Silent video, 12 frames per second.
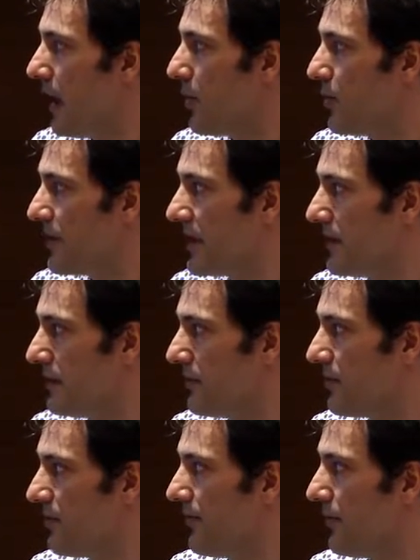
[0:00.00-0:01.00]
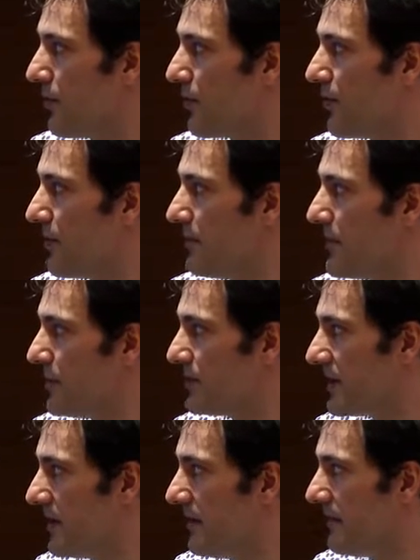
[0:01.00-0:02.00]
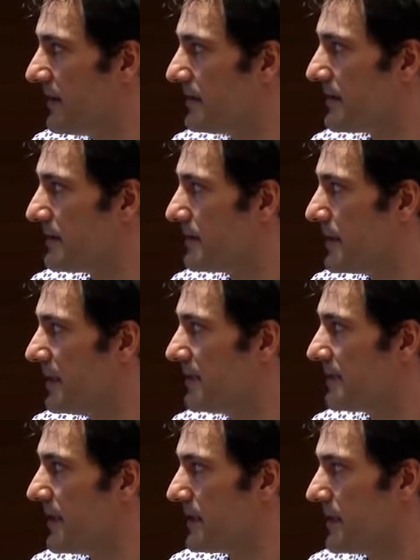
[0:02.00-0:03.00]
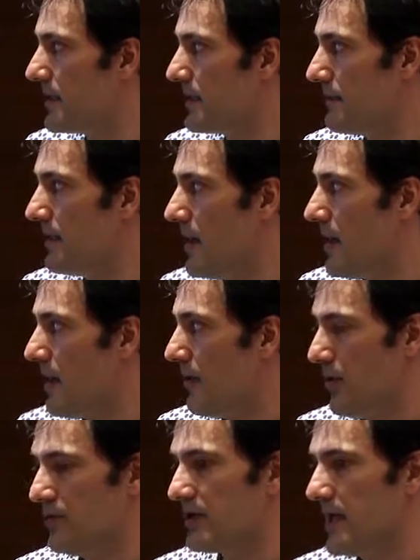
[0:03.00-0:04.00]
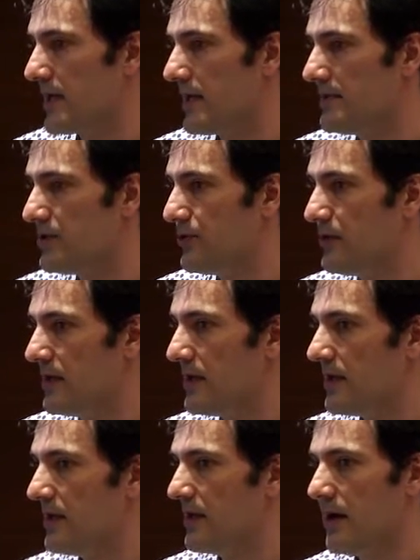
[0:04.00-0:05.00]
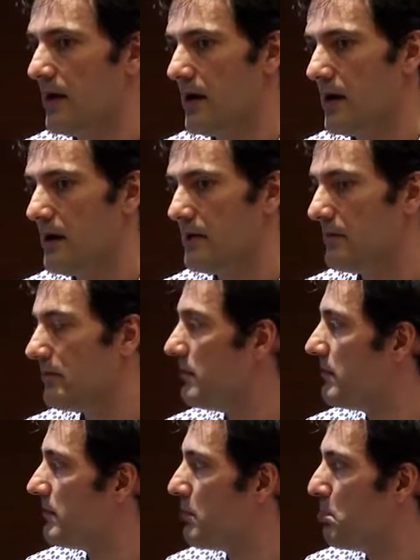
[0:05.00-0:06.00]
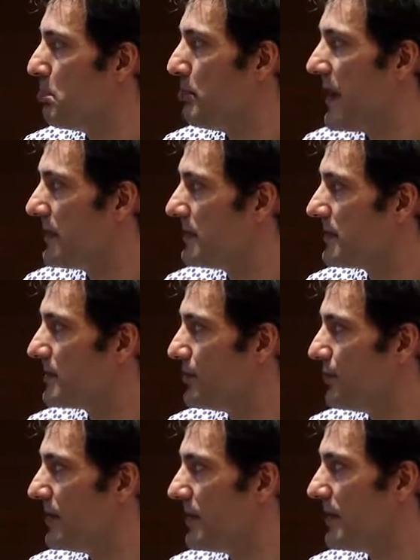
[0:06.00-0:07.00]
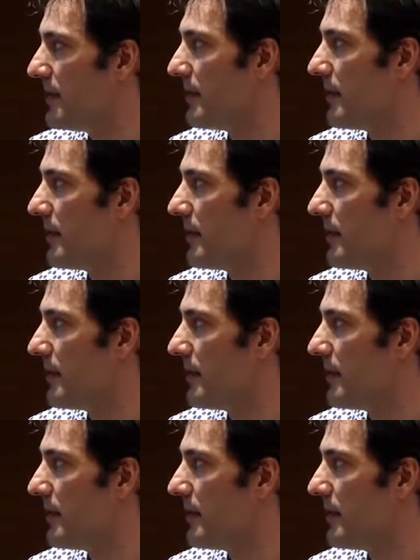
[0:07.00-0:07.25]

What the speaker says: we can look for those key events as things that are most likely to be better to be